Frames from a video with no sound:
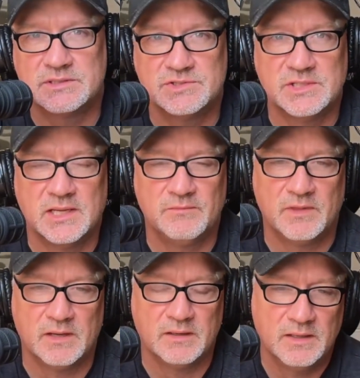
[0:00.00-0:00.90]
the GM
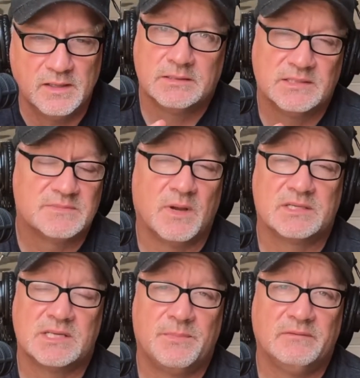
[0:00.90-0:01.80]
there. This
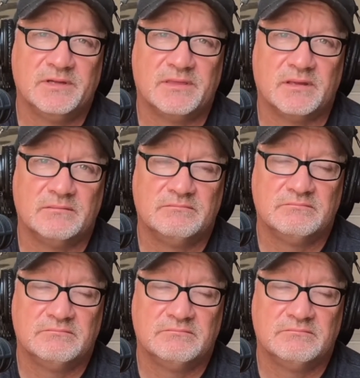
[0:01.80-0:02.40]
mucks up everything